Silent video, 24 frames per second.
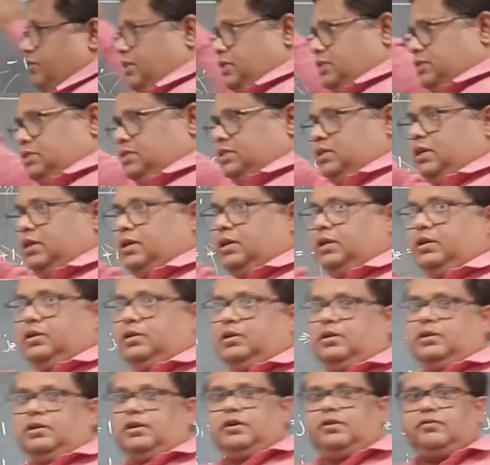first thing,
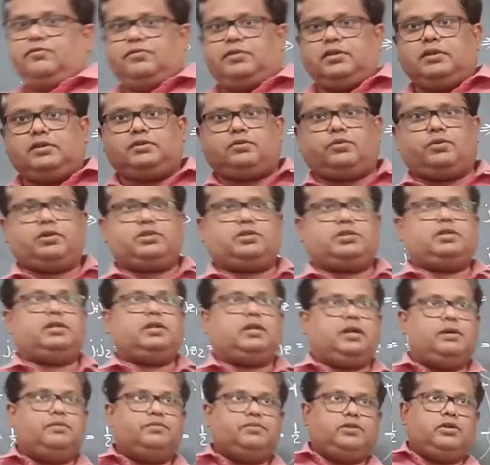if this question
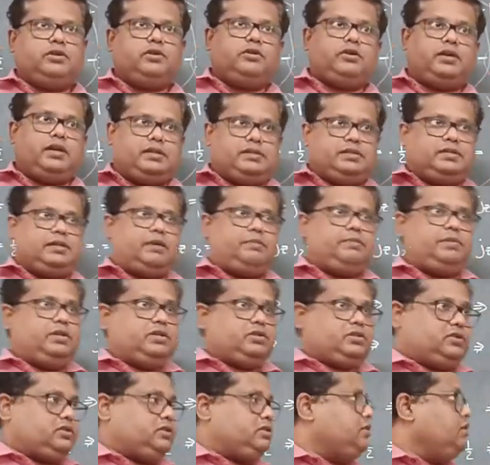comes in your
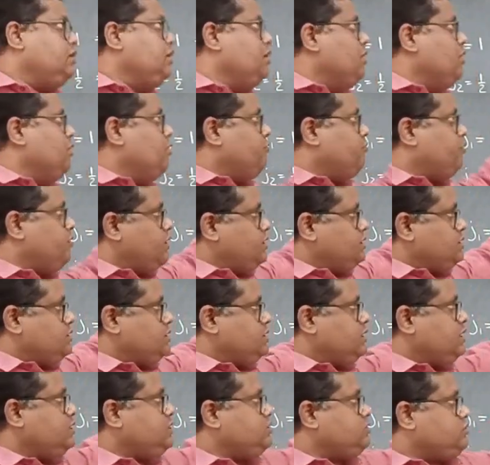examination,
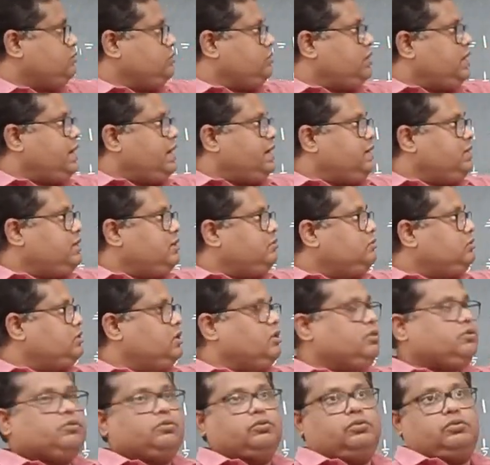first thing is to write down
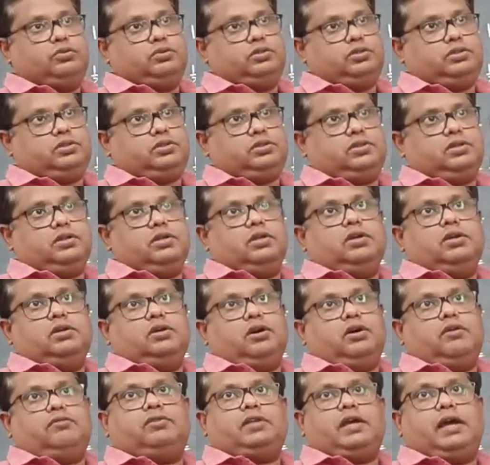the rules
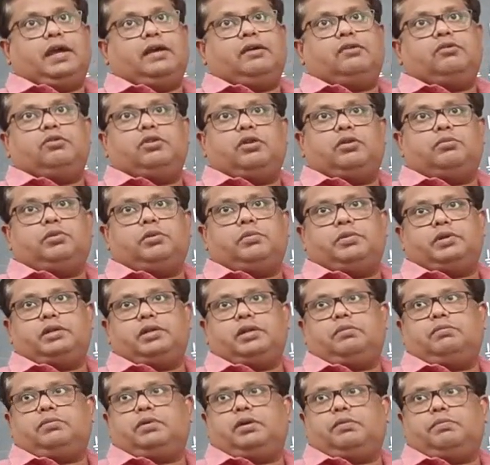of the angular
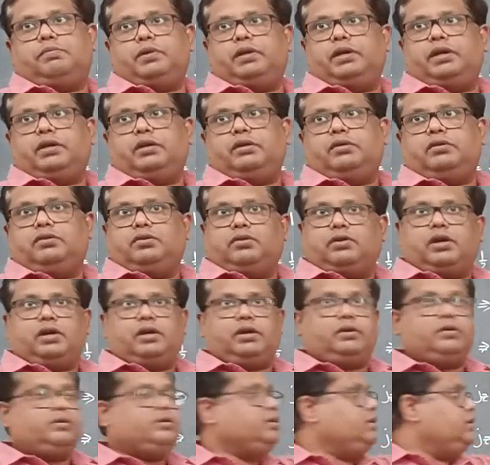momentum coupling.
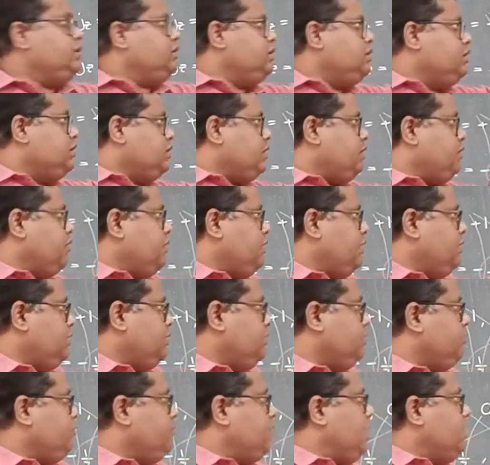Okay, the
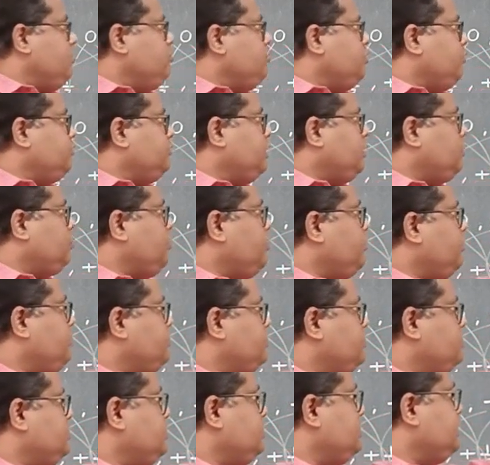value of the
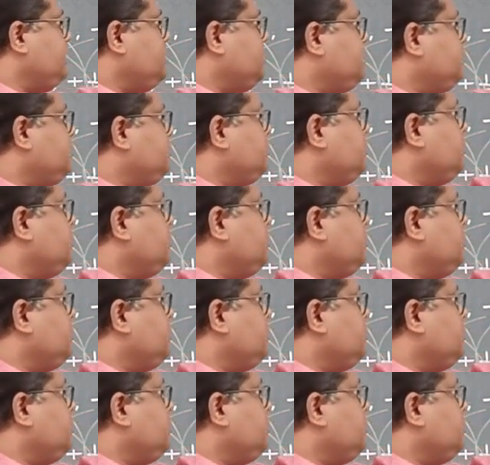coefficient